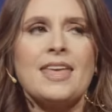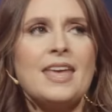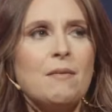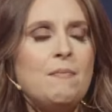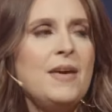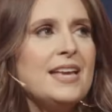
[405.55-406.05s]

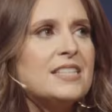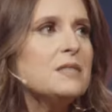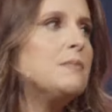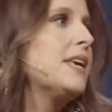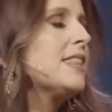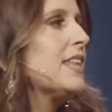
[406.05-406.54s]
it makes
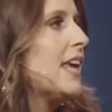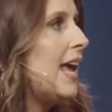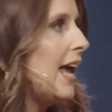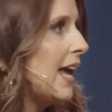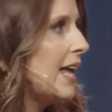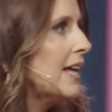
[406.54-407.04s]
me
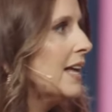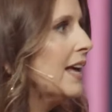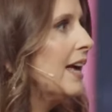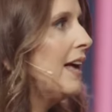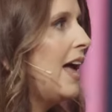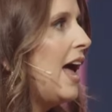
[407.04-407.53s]
think
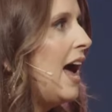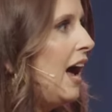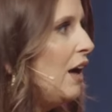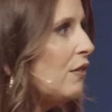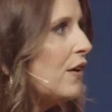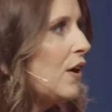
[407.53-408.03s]

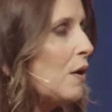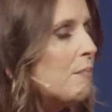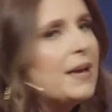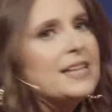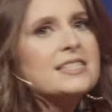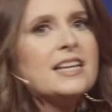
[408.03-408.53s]
how there are
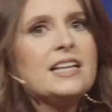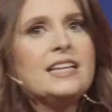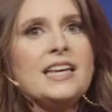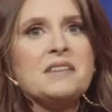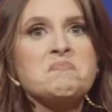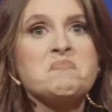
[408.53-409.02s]

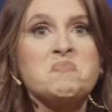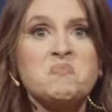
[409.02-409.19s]
basically